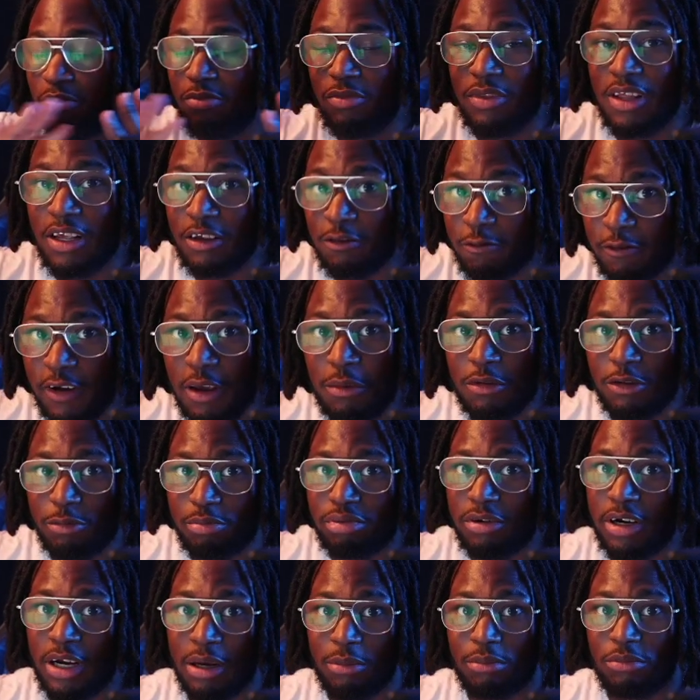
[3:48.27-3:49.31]
famous
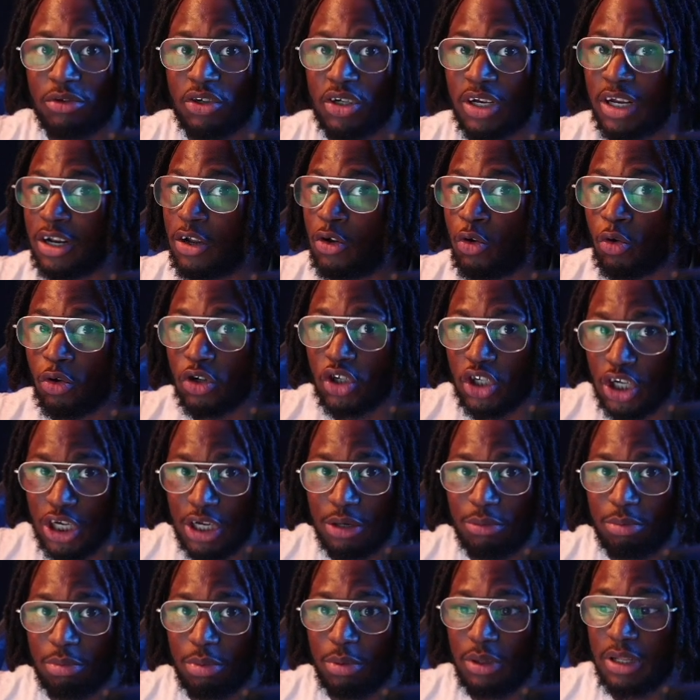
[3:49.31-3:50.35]
preamps and they're not cheap.